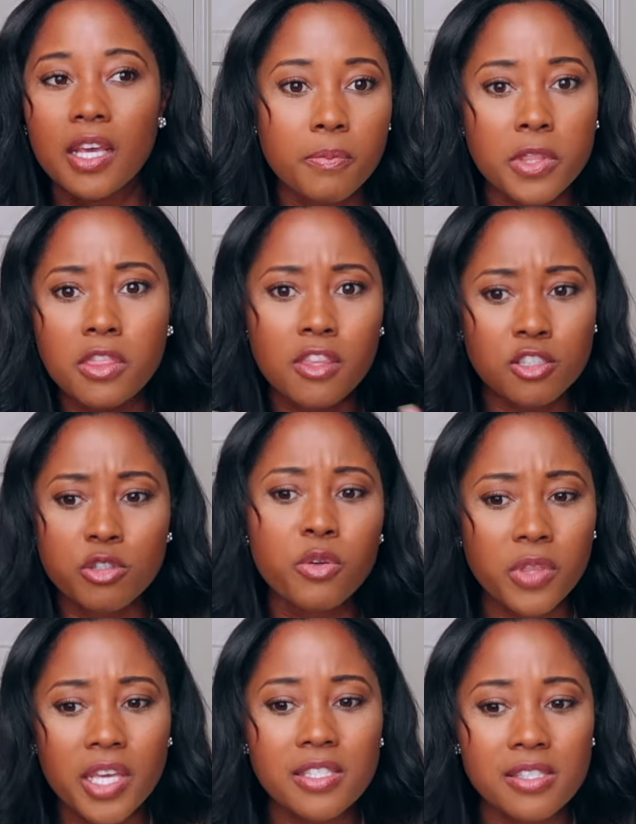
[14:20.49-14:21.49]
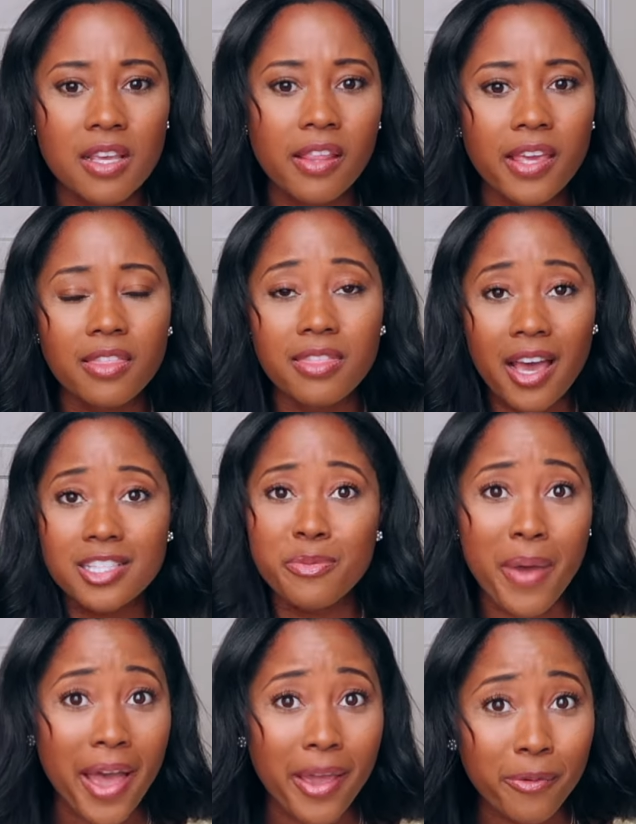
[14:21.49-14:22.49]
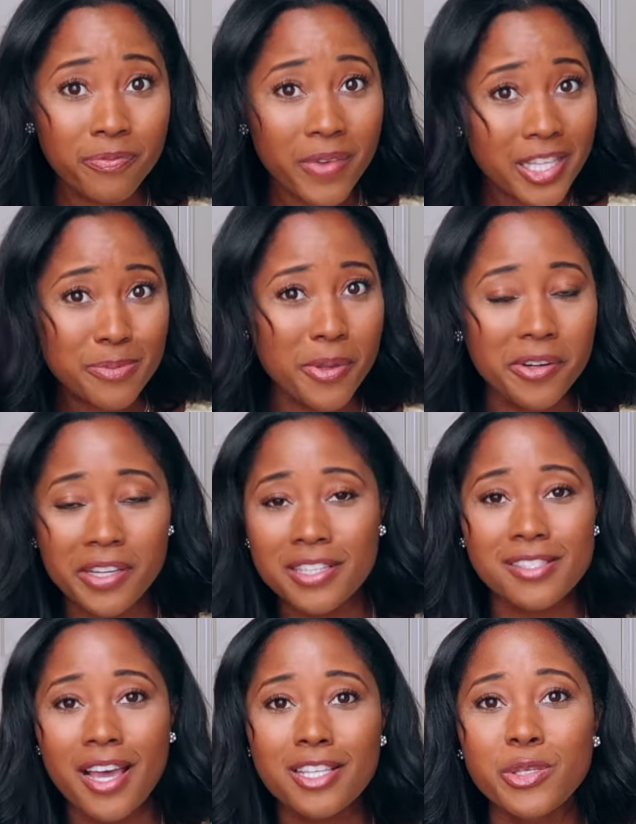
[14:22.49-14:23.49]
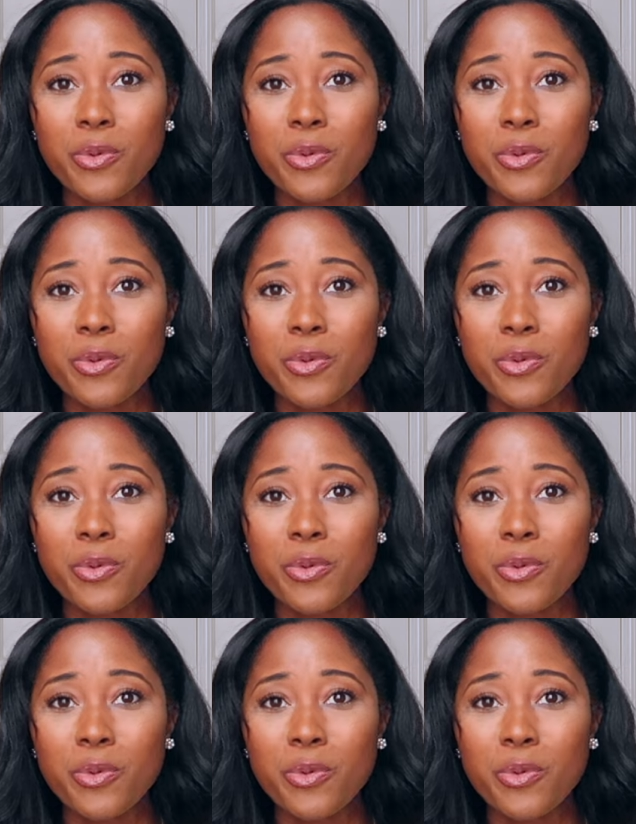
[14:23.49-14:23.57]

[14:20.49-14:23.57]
But the truth is that like, that's my experience as a